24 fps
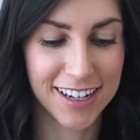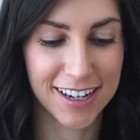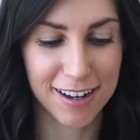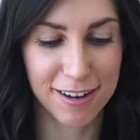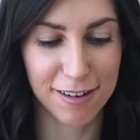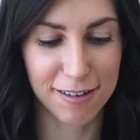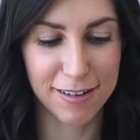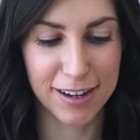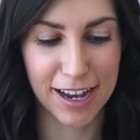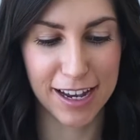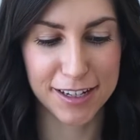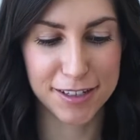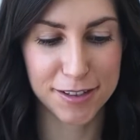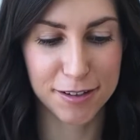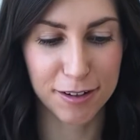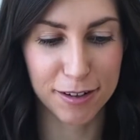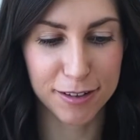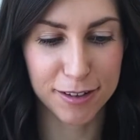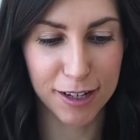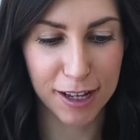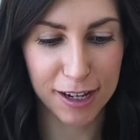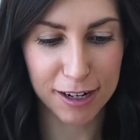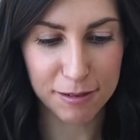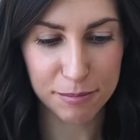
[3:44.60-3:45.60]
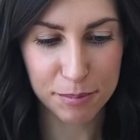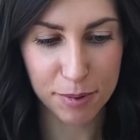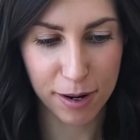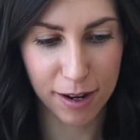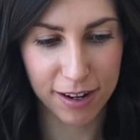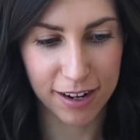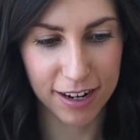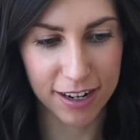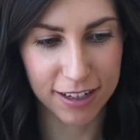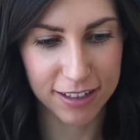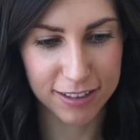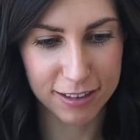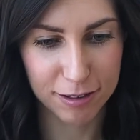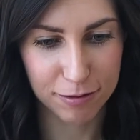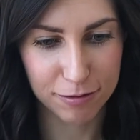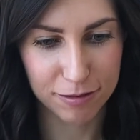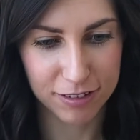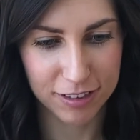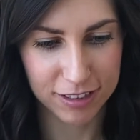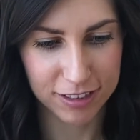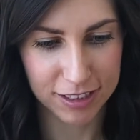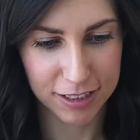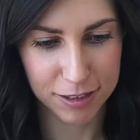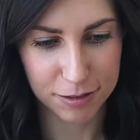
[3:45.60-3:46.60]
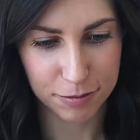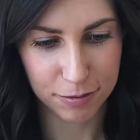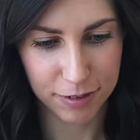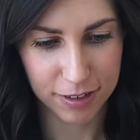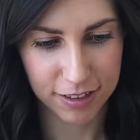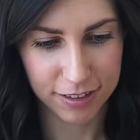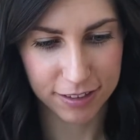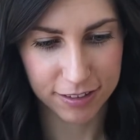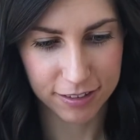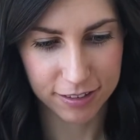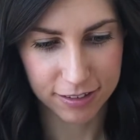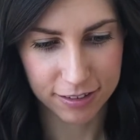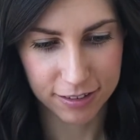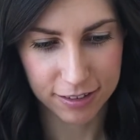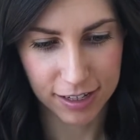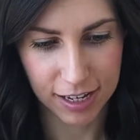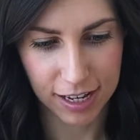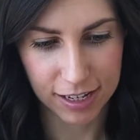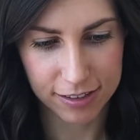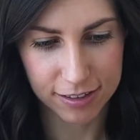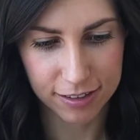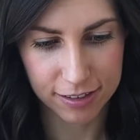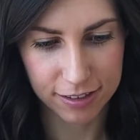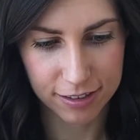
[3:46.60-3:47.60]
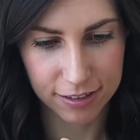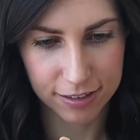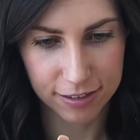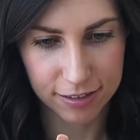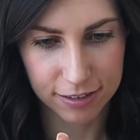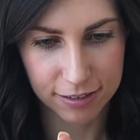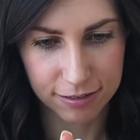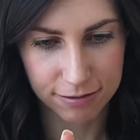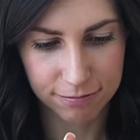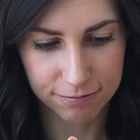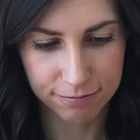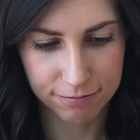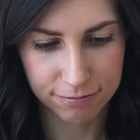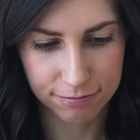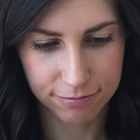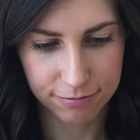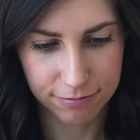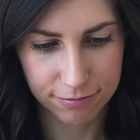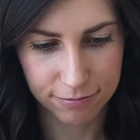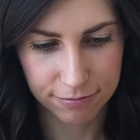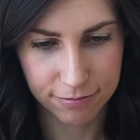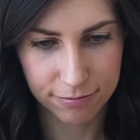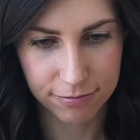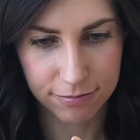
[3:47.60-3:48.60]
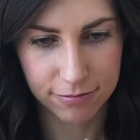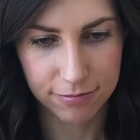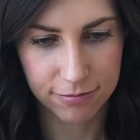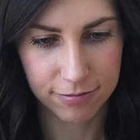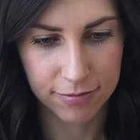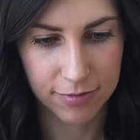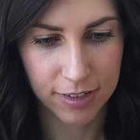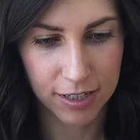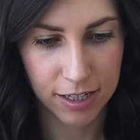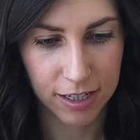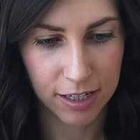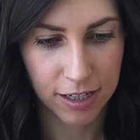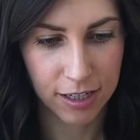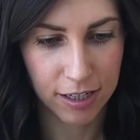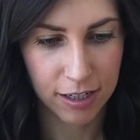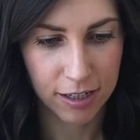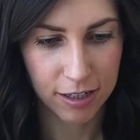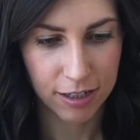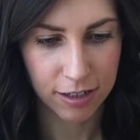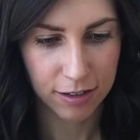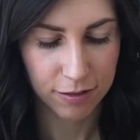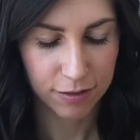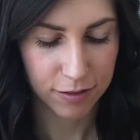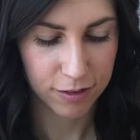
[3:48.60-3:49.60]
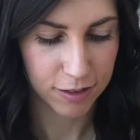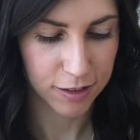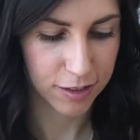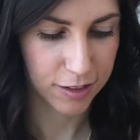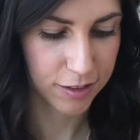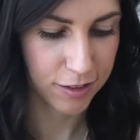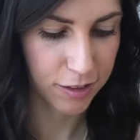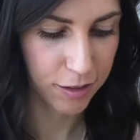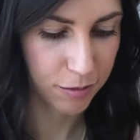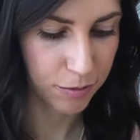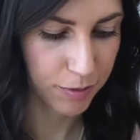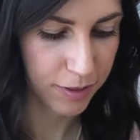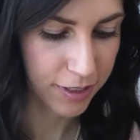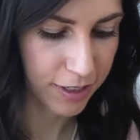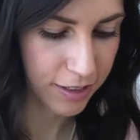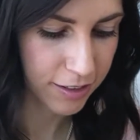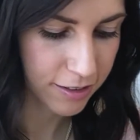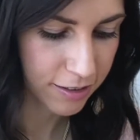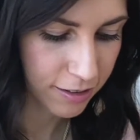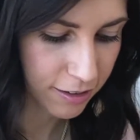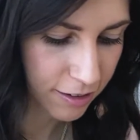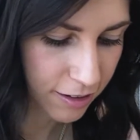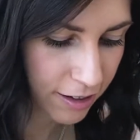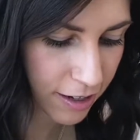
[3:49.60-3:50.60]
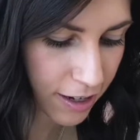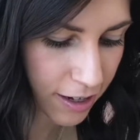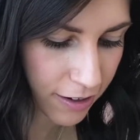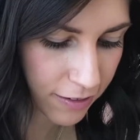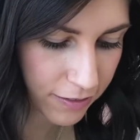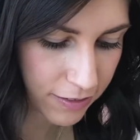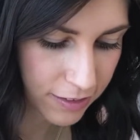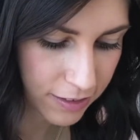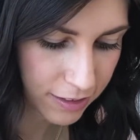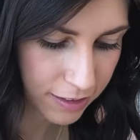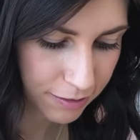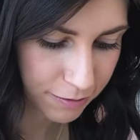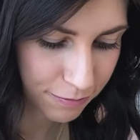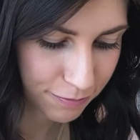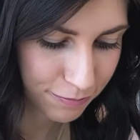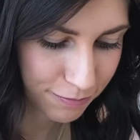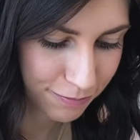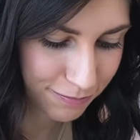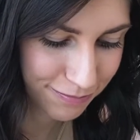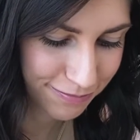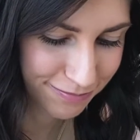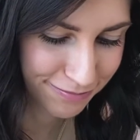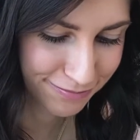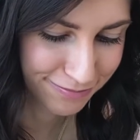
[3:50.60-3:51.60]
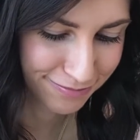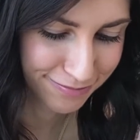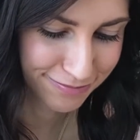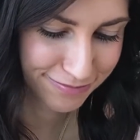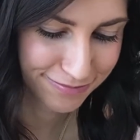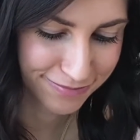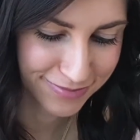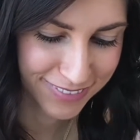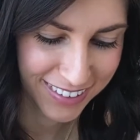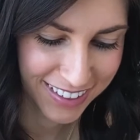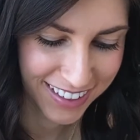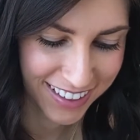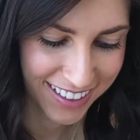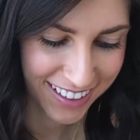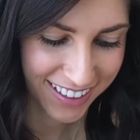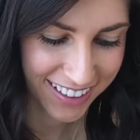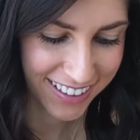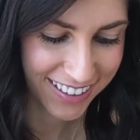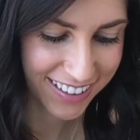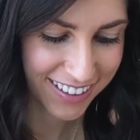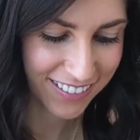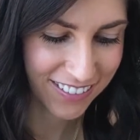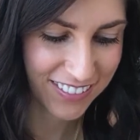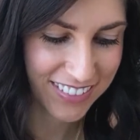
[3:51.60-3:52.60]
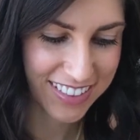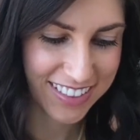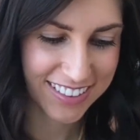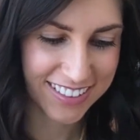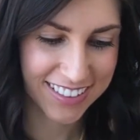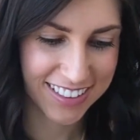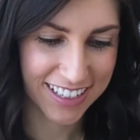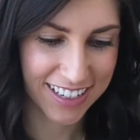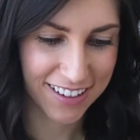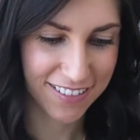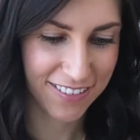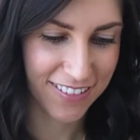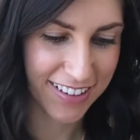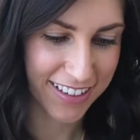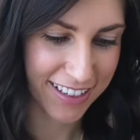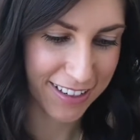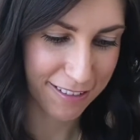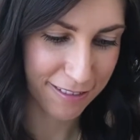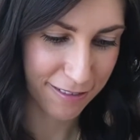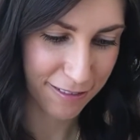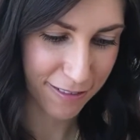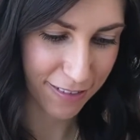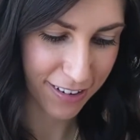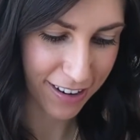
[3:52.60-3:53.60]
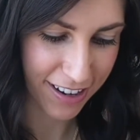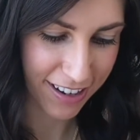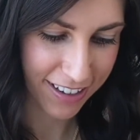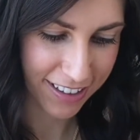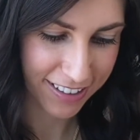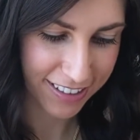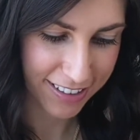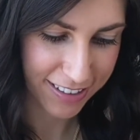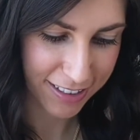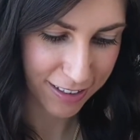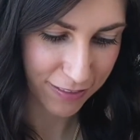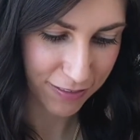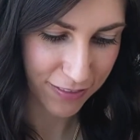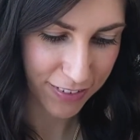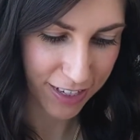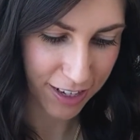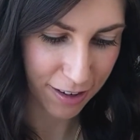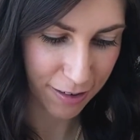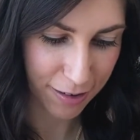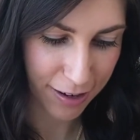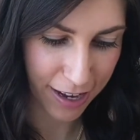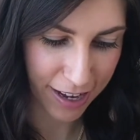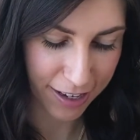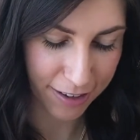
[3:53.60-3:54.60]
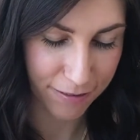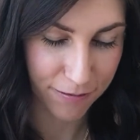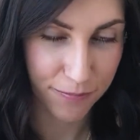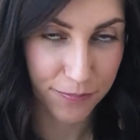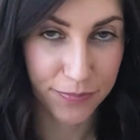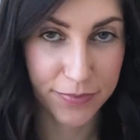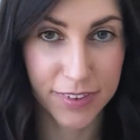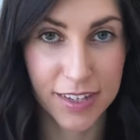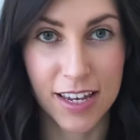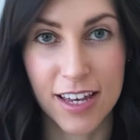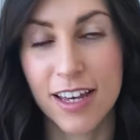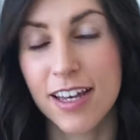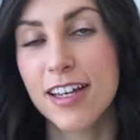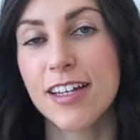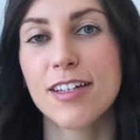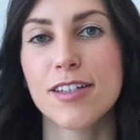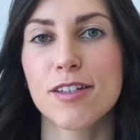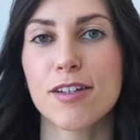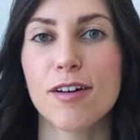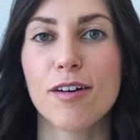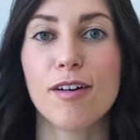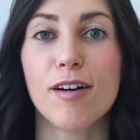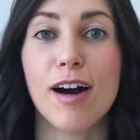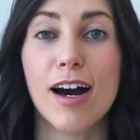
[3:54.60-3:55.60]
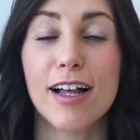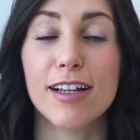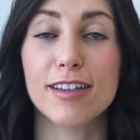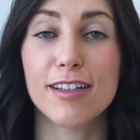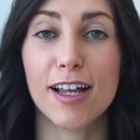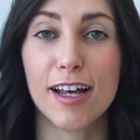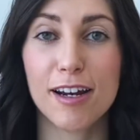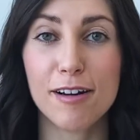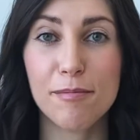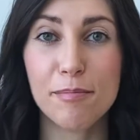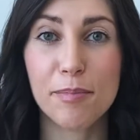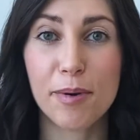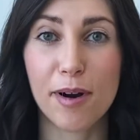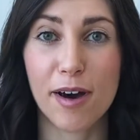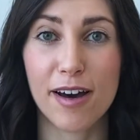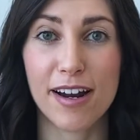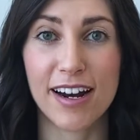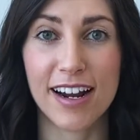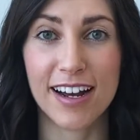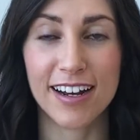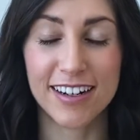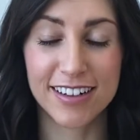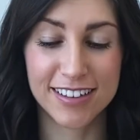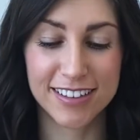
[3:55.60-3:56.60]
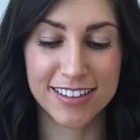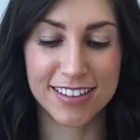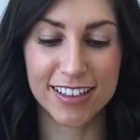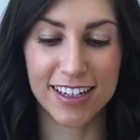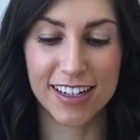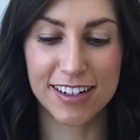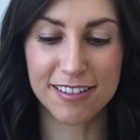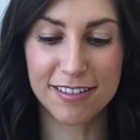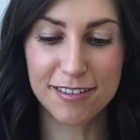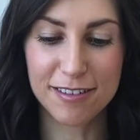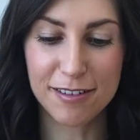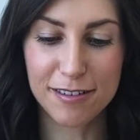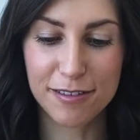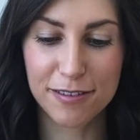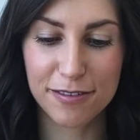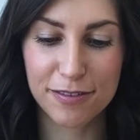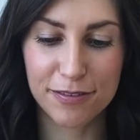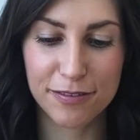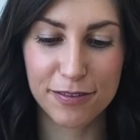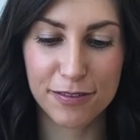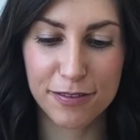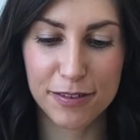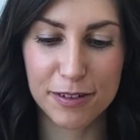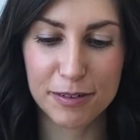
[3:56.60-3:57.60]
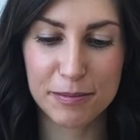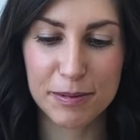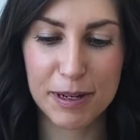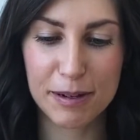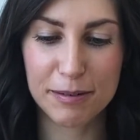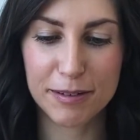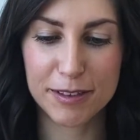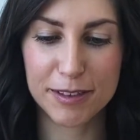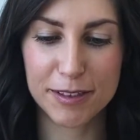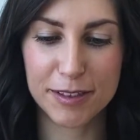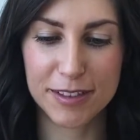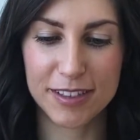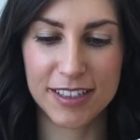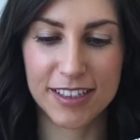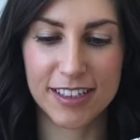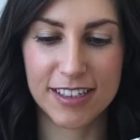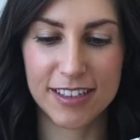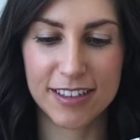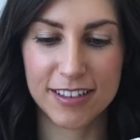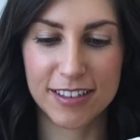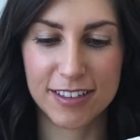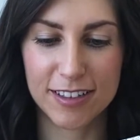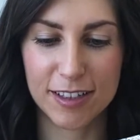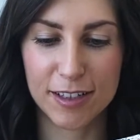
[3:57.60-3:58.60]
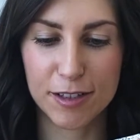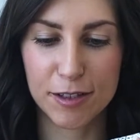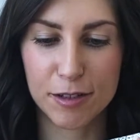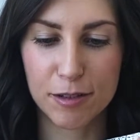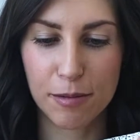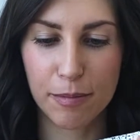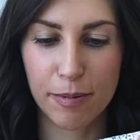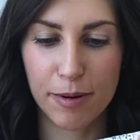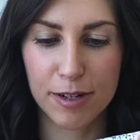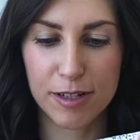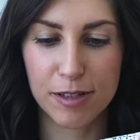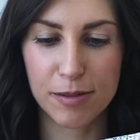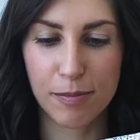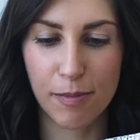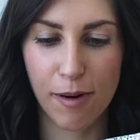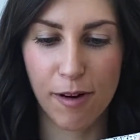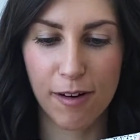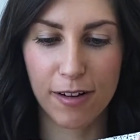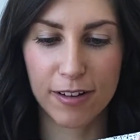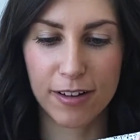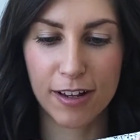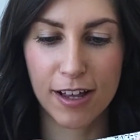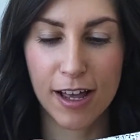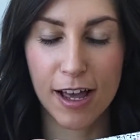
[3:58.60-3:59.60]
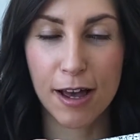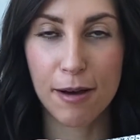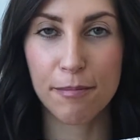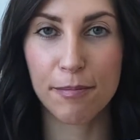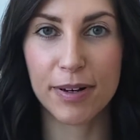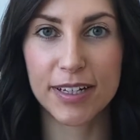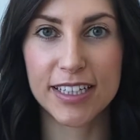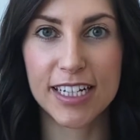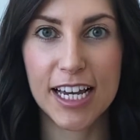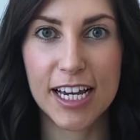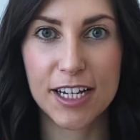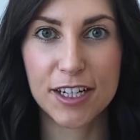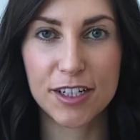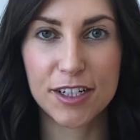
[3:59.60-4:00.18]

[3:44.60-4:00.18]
Okay, so a lot of products, hopefully this one has it. Of course this one does not have it. Let me see if I can find something. Okay, so a lot of products, I don't know if you'll be able to see this because it's super small, but they